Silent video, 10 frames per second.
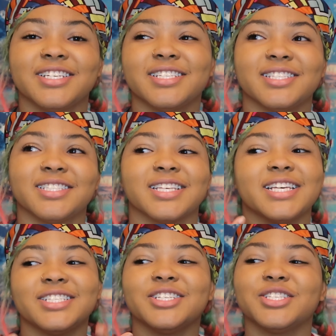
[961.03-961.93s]

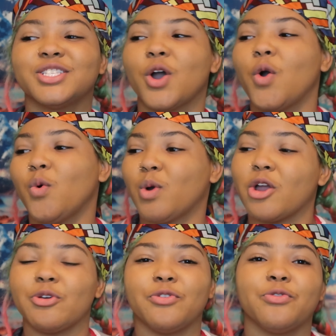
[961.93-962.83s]
just so
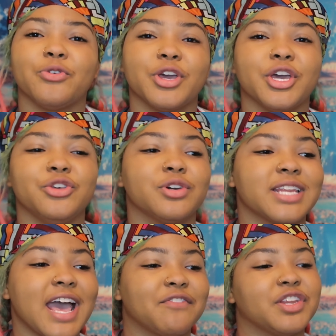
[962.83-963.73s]
worry-free. You
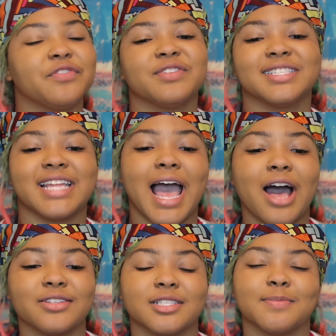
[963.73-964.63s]
can have different
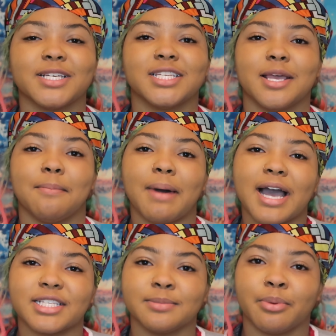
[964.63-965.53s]
styles, especially in
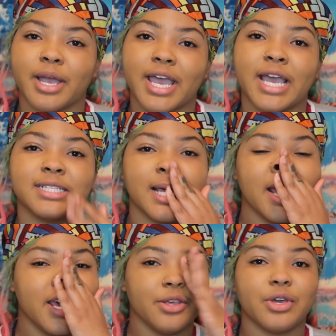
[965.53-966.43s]
box braids.
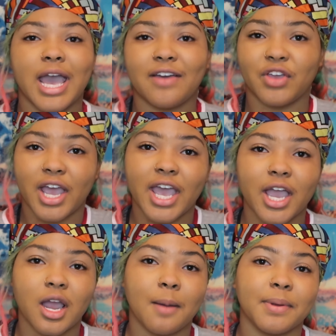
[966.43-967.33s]
You can have your
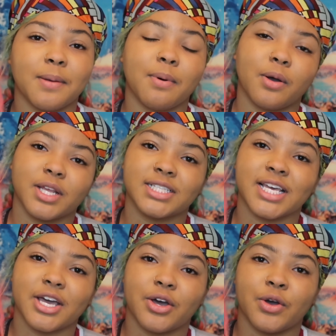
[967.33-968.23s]
hair up in a
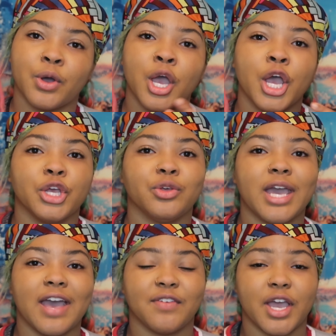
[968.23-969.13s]
ponytail, you
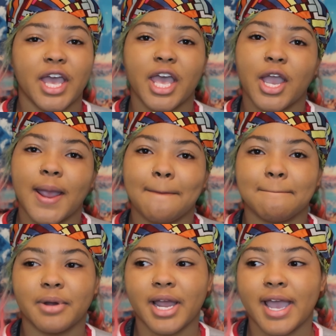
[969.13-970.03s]
can have your hair
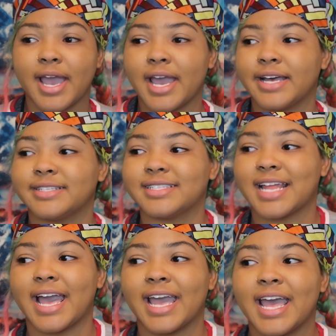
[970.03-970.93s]
in braids,
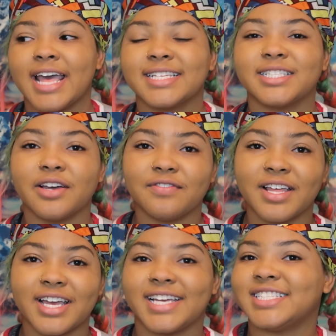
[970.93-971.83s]
like stuff
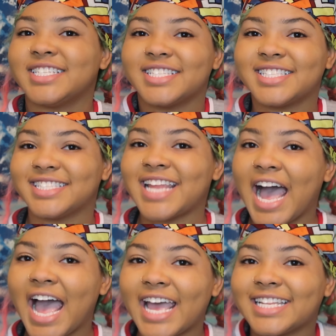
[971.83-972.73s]
that is just
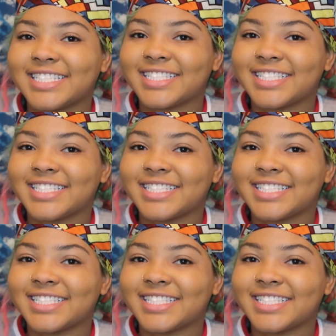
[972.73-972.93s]
not